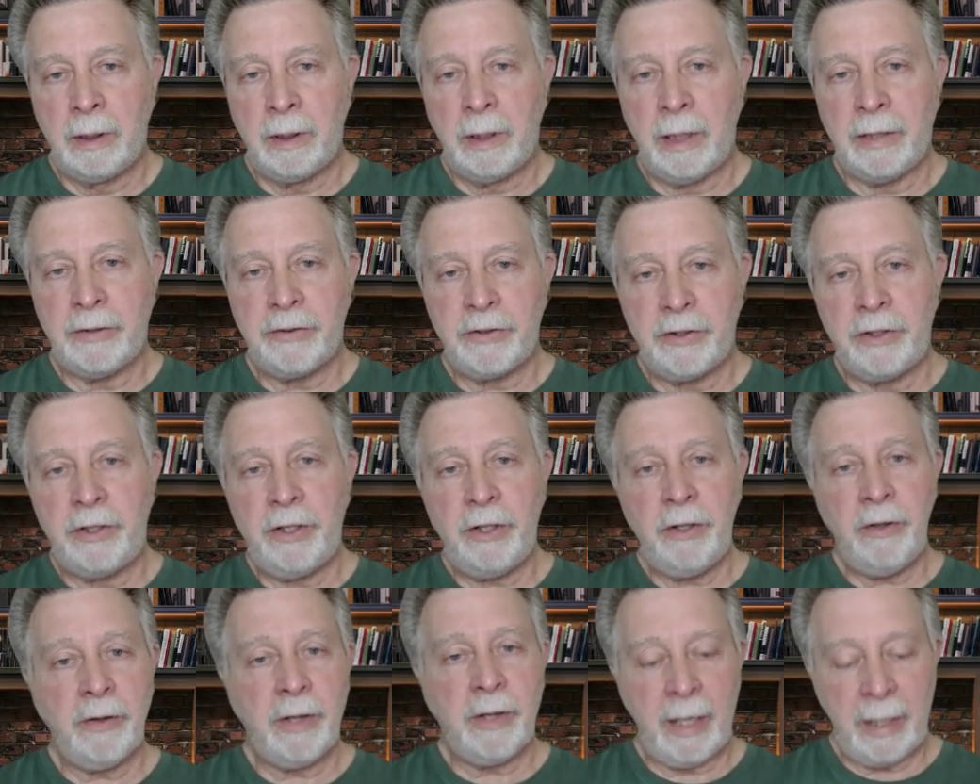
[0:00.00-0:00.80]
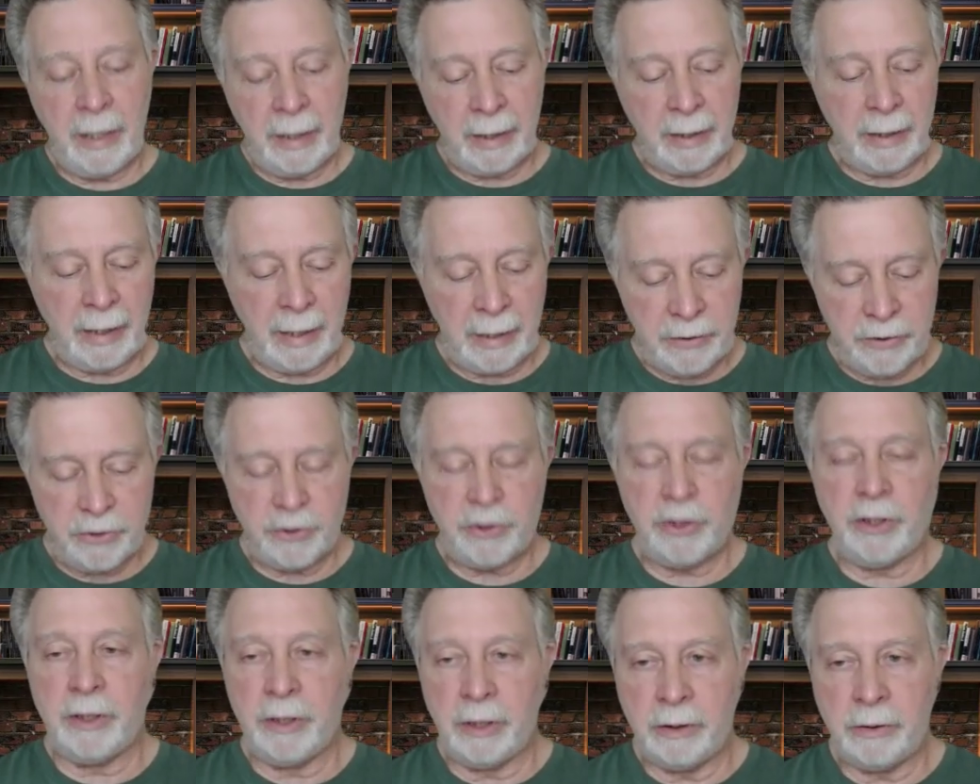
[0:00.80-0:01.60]
And to do that, I
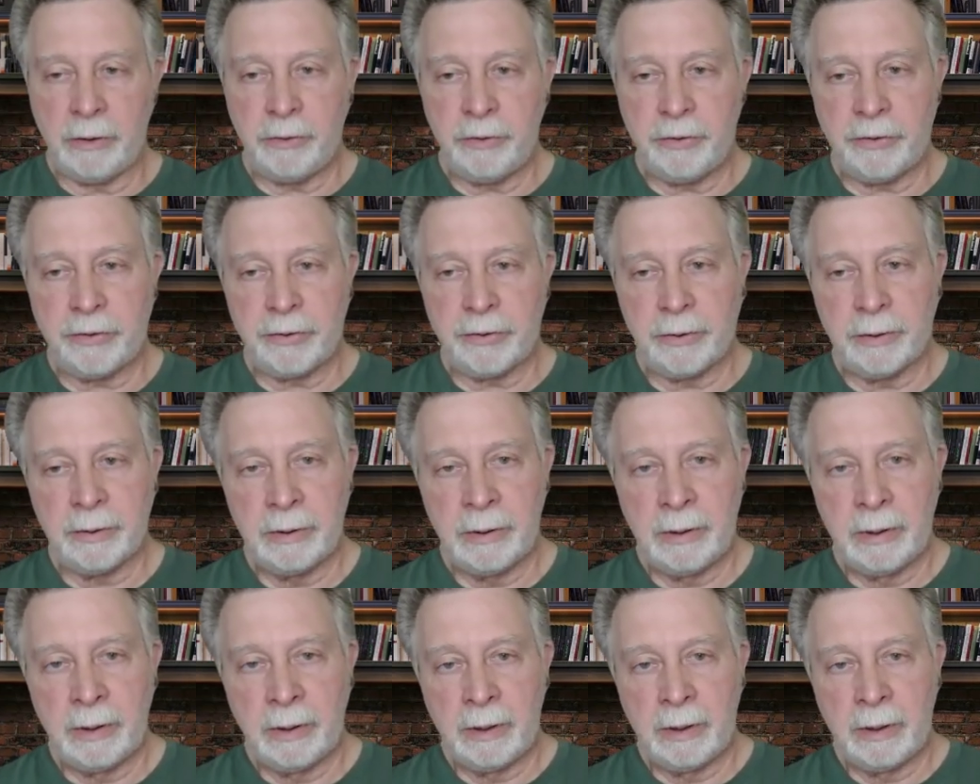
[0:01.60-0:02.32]
chose